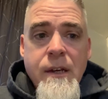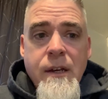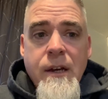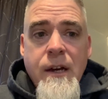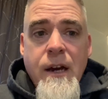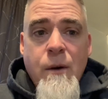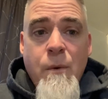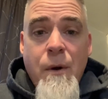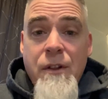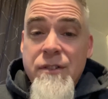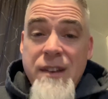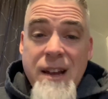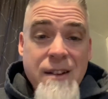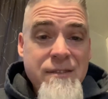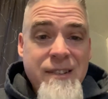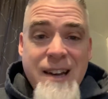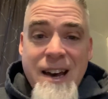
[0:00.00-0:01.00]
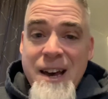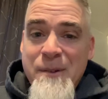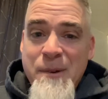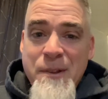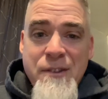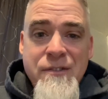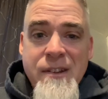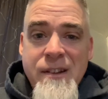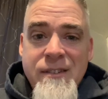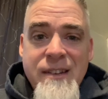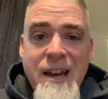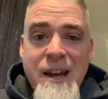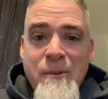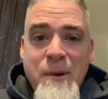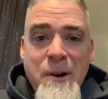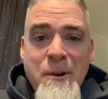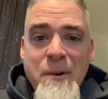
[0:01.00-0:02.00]
whether it's outside, whether it's inside,
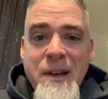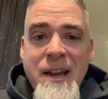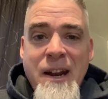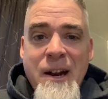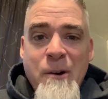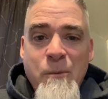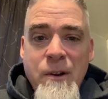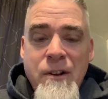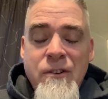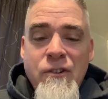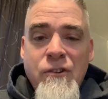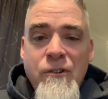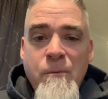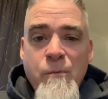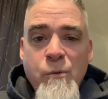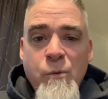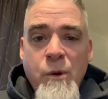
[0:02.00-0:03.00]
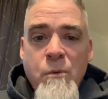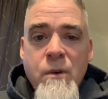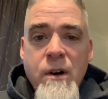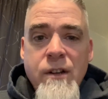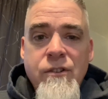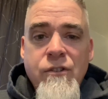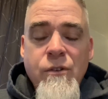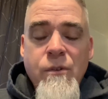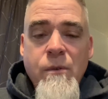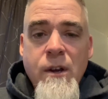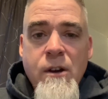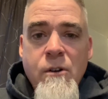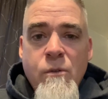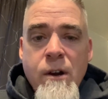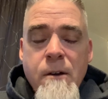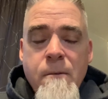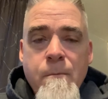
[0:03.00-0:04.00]
we don't care. We want to
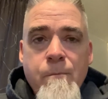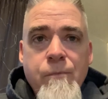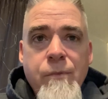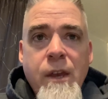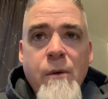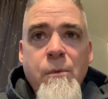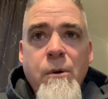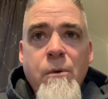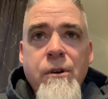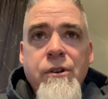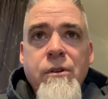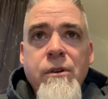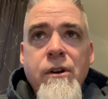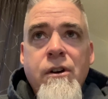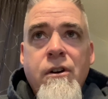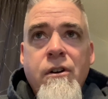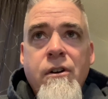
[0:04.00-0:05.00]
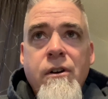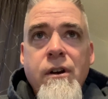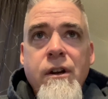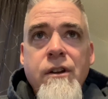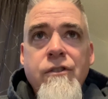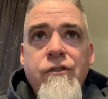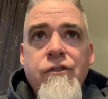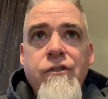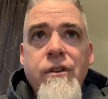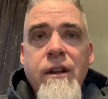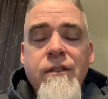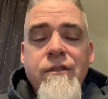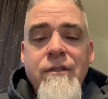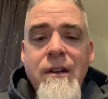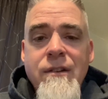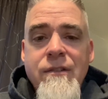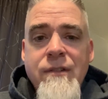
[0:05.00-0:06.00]
equip and we want to encourage and
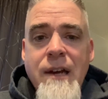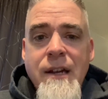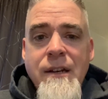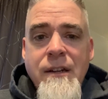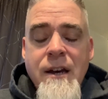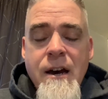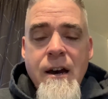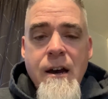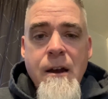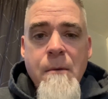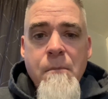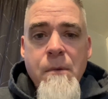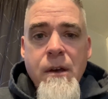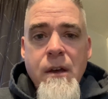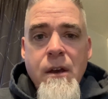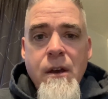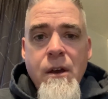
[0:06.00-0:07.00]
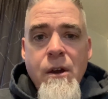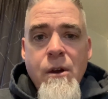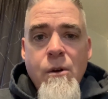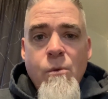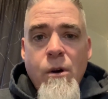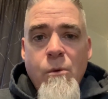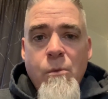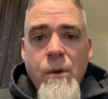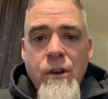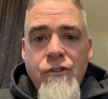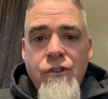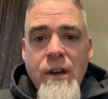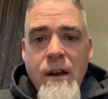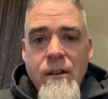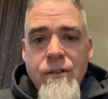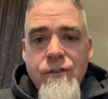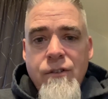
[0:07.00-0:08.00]
set aside time where we
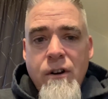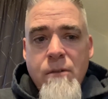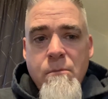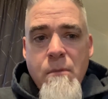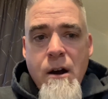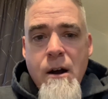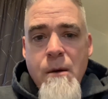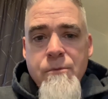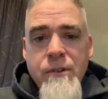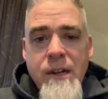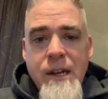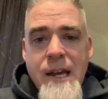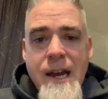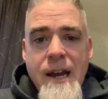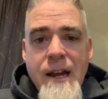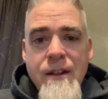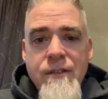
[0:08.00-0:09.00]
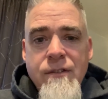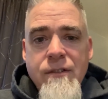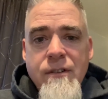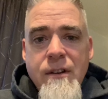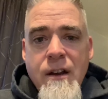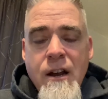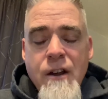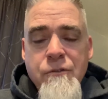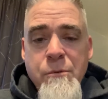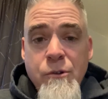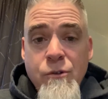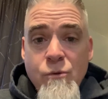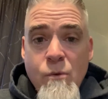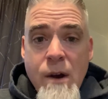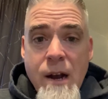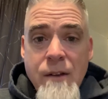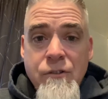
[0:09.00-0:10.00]
challenge our moms and dads, husbands
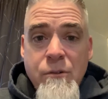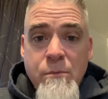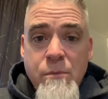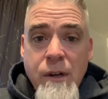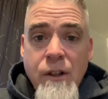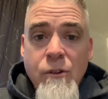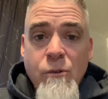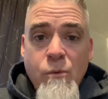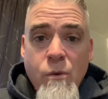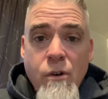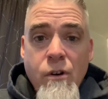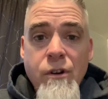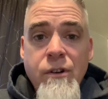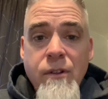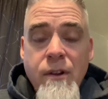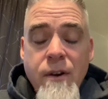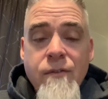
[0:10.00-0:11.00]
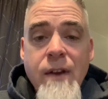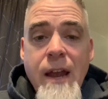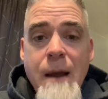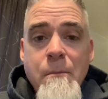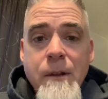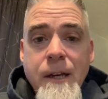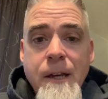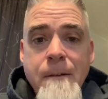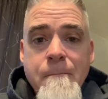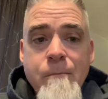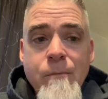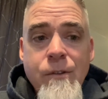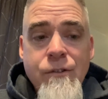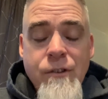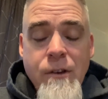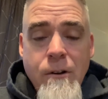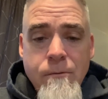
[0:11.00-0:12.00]
and wives, to bring the Word to their family.
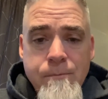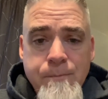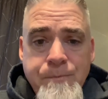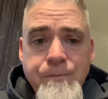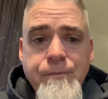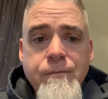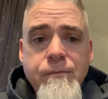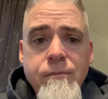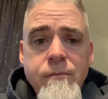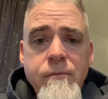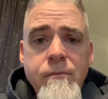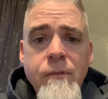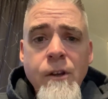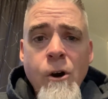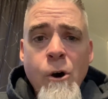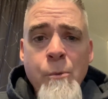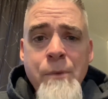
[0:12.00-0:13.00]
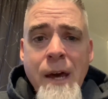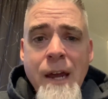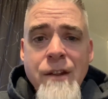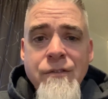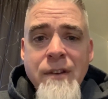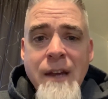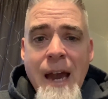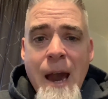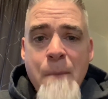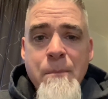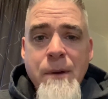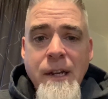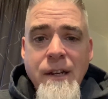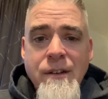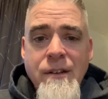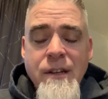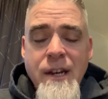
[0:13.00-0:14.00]
So, hope that is
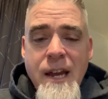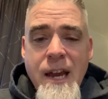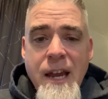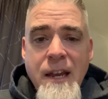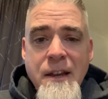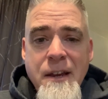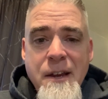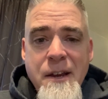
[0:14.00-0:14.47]
happening today.